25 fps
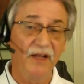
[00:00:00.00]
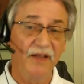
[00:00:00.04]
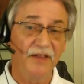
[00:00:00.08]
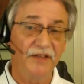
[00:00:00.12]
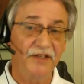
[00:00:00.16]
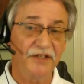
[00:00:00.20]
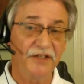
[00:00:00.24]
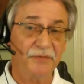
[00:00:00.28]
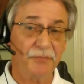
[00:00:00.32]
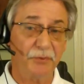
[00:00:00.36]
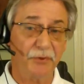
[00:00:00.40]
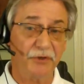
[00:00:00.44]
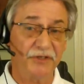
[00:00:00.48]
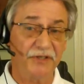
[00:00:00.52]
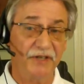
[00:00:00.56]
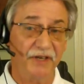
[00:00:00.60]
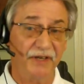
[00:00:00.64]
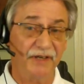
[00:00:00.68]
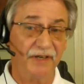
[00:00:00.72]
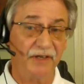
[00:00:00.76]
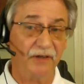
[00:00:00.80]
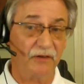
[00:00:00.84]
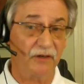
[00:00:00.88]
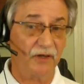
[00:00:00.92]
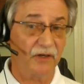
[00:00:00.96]
This
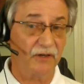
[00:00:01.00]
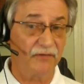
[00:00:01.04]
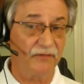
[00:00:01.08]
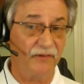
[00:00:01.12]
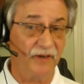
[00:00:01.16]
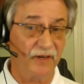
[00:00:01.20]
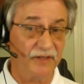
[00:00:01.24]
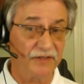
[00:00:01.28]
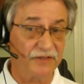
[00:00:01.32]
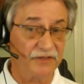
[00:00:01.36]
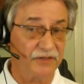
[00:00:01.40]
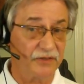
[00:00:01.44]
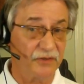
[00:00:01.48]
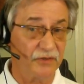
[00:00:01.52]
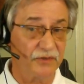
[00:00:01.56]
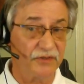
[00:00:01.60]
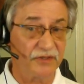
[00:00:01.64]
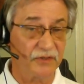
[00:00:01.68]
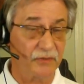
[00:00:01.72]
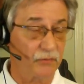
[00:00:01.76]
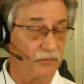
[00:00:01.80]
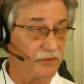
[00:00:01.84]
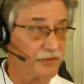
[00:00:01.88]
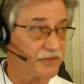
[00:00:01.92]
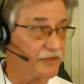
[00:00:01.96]
particular event,
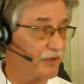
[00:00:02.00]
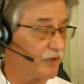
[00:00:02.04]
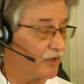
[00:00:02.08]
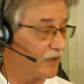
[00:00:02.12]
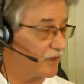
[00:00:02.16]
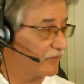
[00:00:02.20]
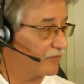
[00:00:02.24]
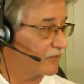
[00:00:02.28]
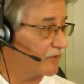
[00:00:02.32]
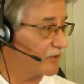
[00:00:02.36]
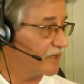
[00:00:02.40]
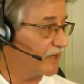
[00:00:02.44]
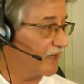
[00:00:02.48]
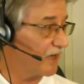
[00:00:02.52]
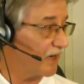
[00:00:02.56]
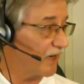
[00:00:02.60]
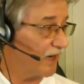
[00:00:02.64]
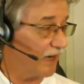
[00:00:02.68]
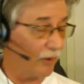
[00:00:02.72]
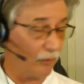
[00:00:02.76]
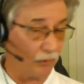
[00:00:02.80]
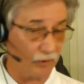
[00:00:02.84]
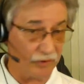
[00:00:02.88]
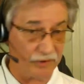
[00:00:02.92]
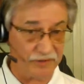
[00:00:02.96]
Susan was there for 10
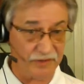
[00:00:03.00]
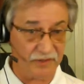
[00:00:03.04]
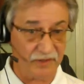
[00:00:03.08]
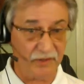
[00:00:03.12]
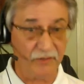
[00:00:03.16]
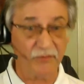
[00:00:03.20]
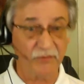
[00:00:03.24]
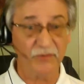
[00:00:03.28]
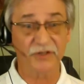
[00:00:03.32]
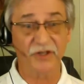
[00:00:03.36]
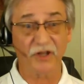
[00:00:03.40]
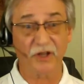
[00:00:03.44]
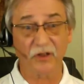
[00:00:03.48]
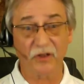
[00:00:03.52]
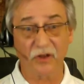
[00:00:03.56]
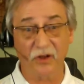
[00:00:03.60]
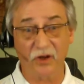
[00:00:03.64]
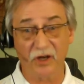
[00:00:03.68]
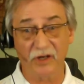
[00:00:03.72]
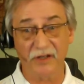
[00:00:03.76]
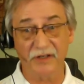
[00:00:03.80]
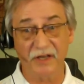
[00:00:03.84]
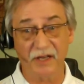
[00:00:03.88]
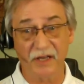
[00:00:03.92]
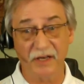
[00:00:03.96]
hours. It was a
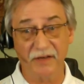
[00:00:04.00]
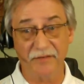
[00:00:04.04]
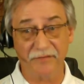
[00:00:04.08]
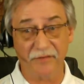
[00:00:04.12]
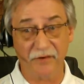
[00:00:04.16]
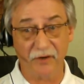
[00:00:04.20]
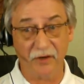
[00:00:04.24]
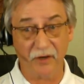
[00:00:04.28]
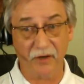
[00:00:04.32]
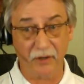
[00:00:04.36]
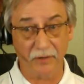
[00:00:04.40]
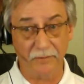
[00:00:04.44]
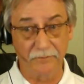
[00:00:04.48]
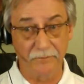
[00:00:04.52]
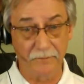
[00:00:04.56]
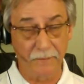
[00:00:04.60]
long day for her.